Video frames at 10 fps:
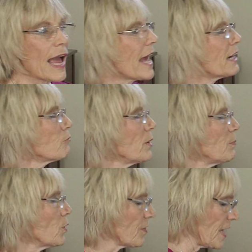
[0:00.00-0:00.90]
And if we
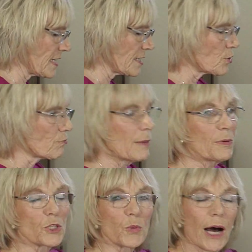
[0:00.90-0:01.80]
put that into
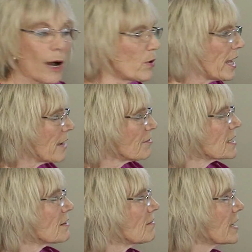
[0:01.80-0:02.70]
repertoire, we have it
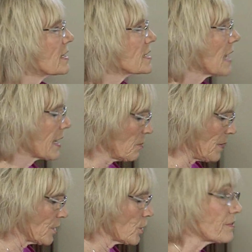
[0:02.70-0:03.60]
in things like the
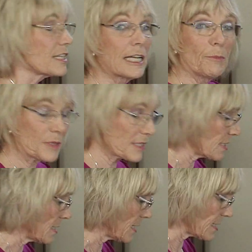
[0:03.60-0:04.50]
Beethoven Tempest
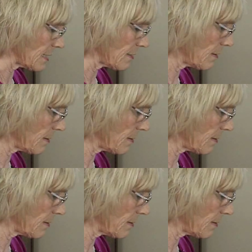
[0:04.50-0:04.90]
Sonata.